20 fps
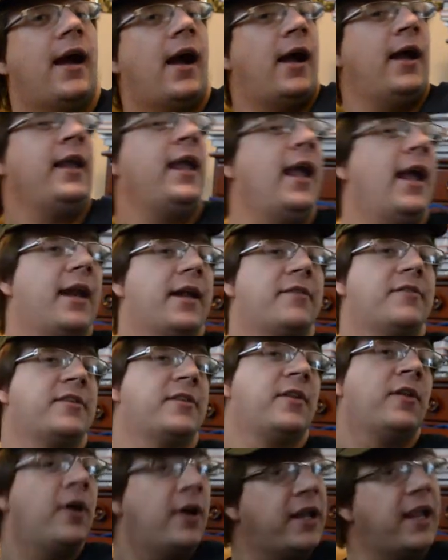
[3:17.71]
I can't even
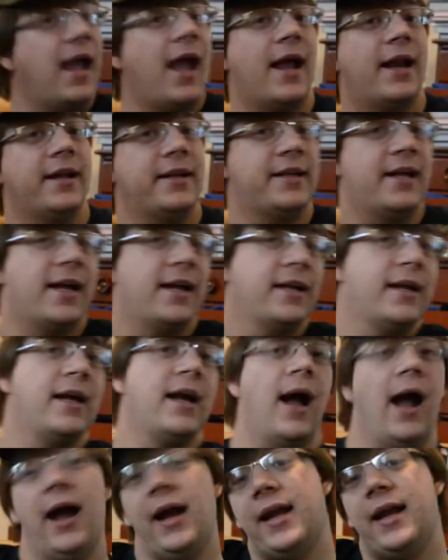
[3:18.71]
look at it yet.
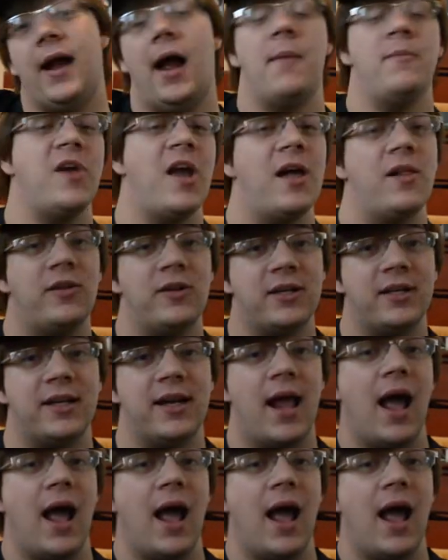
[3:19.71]
I, I'm not looking.